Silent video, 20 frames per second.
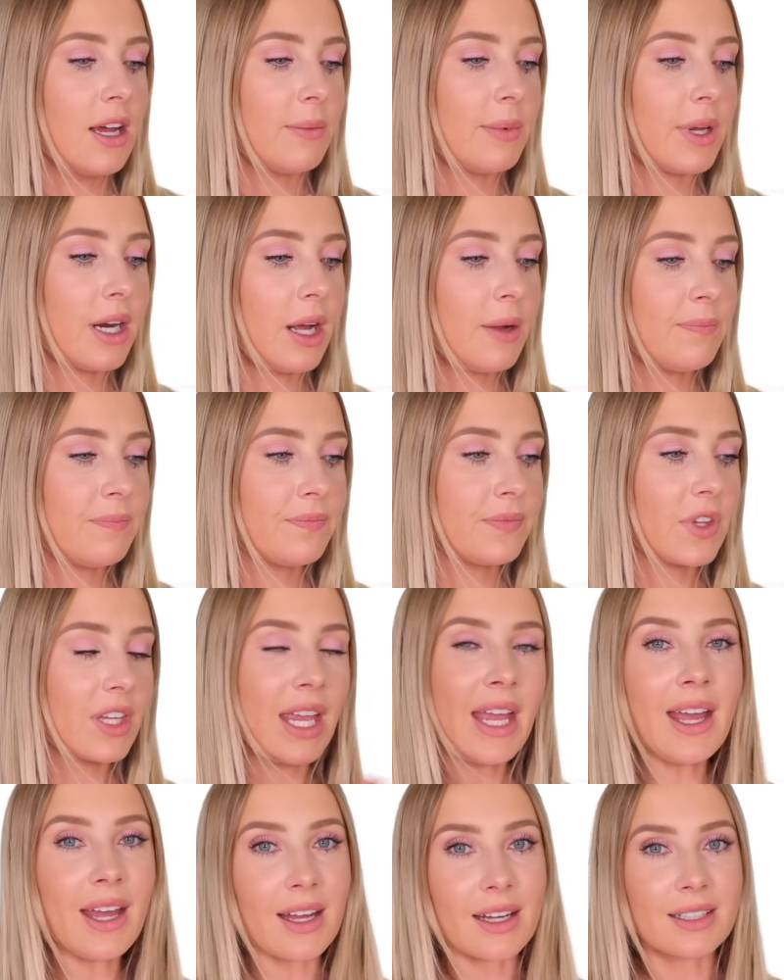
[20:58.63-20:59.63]
But
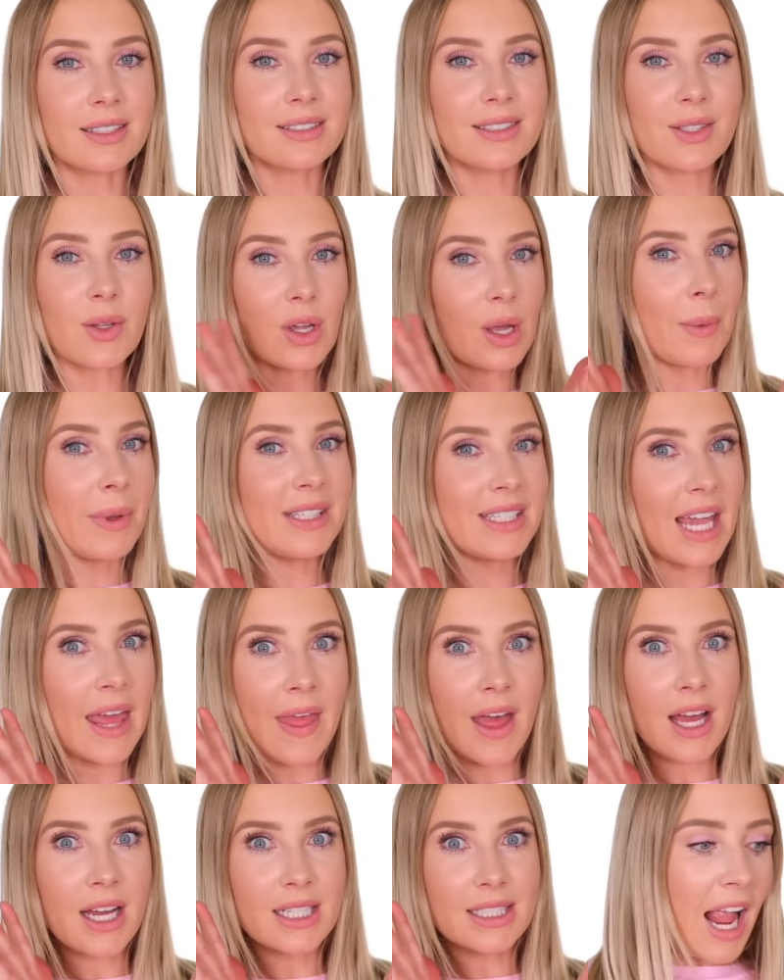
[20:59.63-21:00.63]
yeah, it's all coming together.
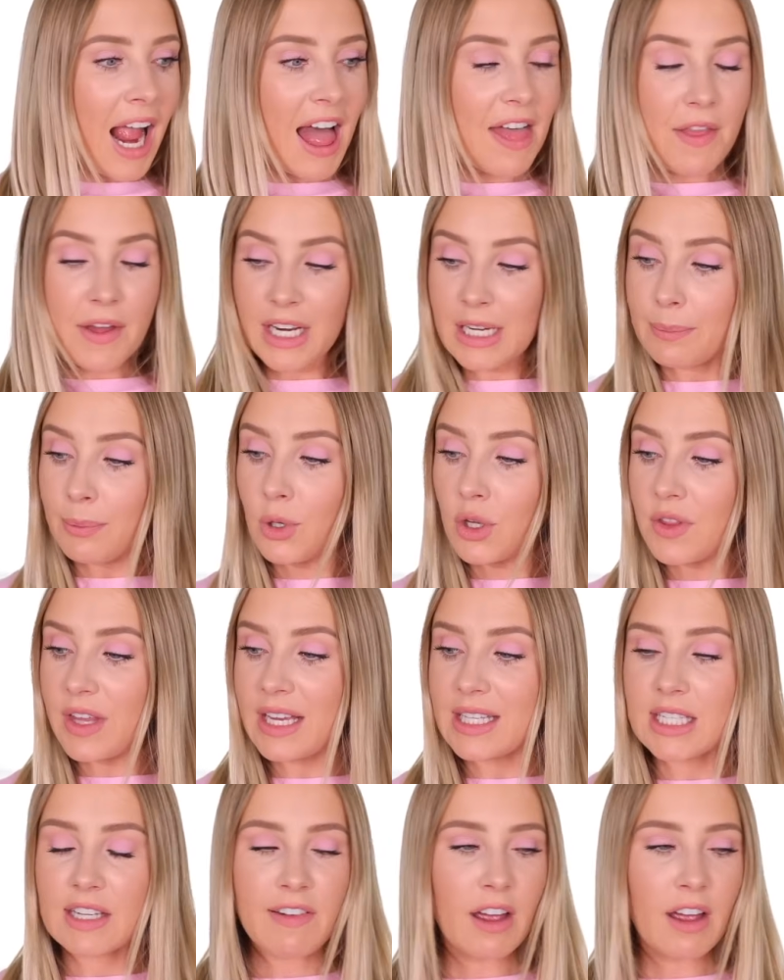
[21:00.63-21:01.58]
And then he put these,